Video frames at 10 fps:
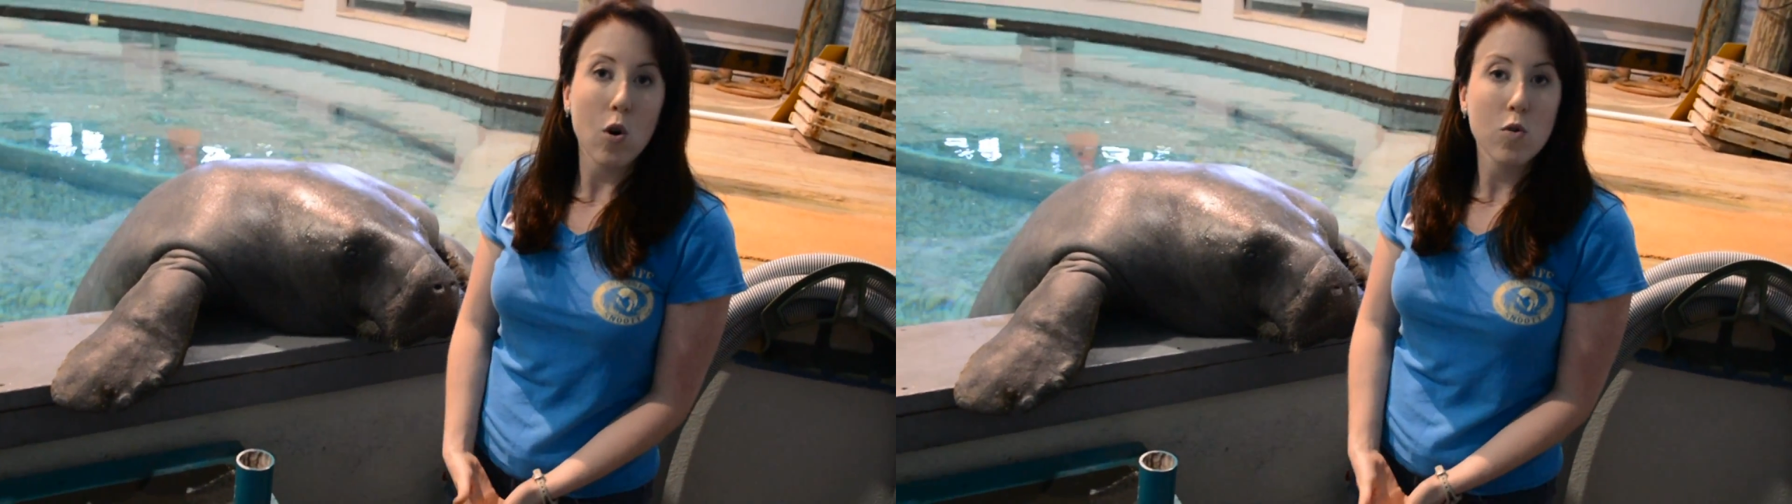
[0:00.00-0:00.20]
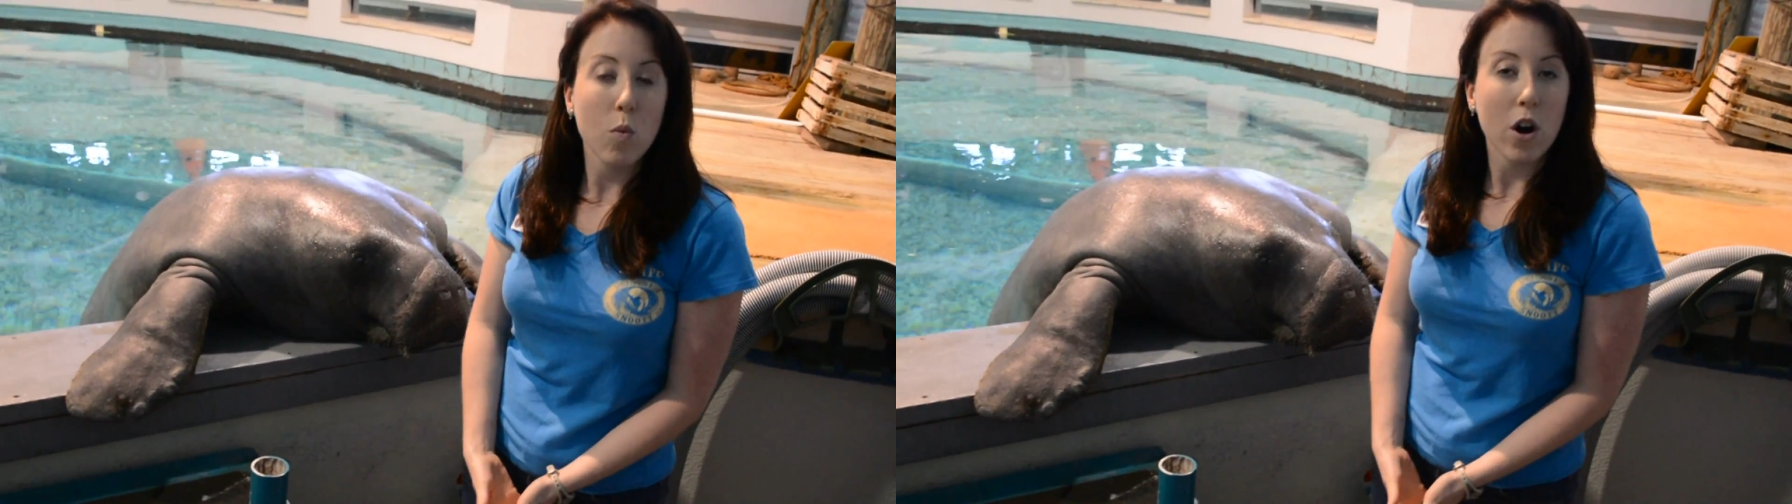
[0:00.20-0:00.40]

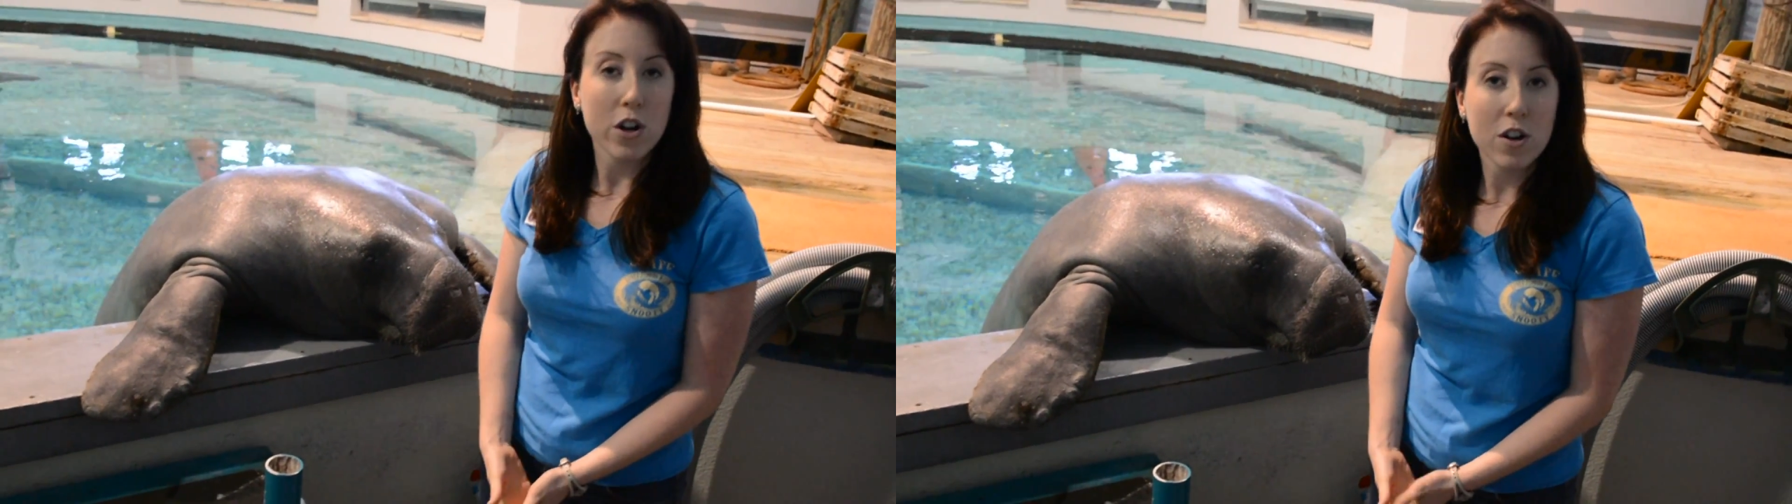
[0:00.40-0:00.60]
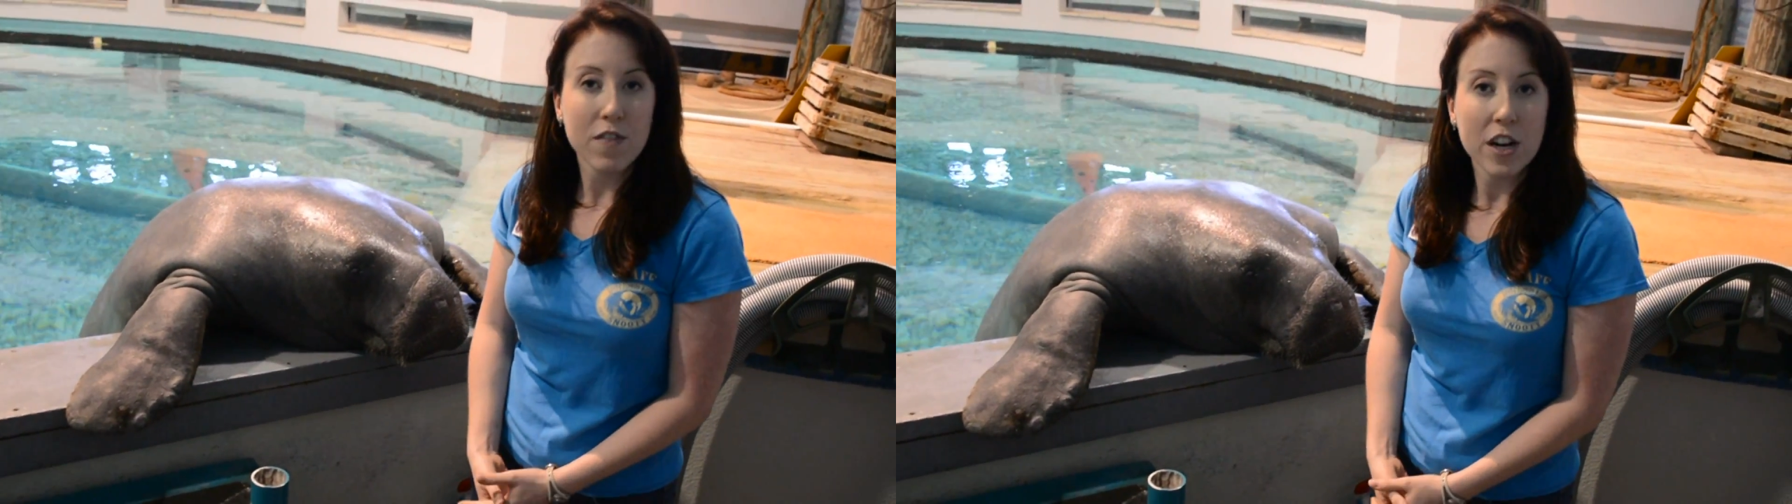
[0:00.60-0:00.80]
cold
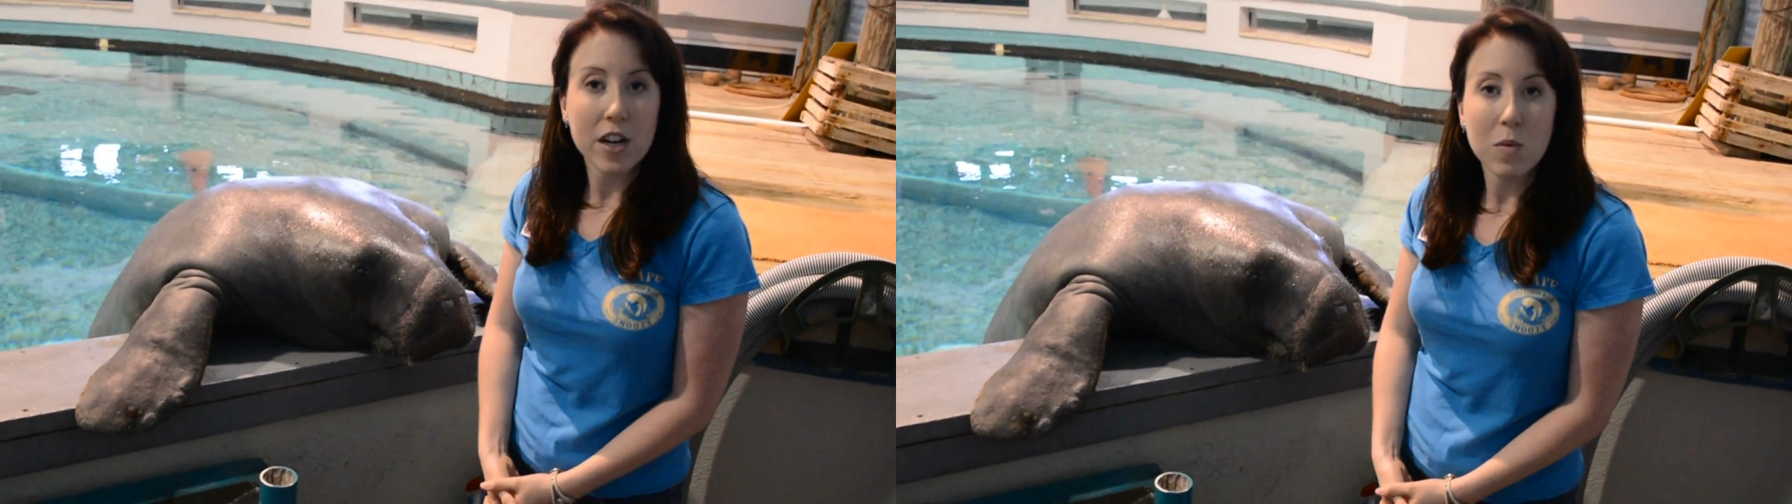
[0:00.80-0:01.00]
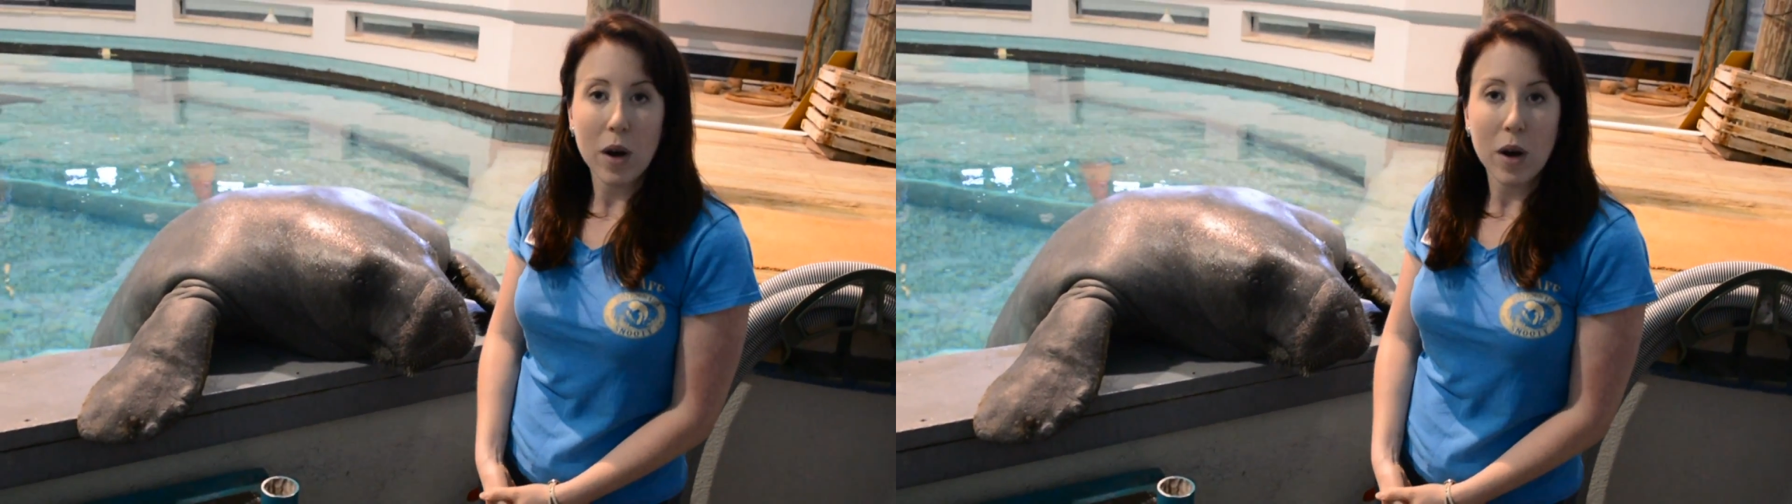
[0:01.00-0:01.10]
water very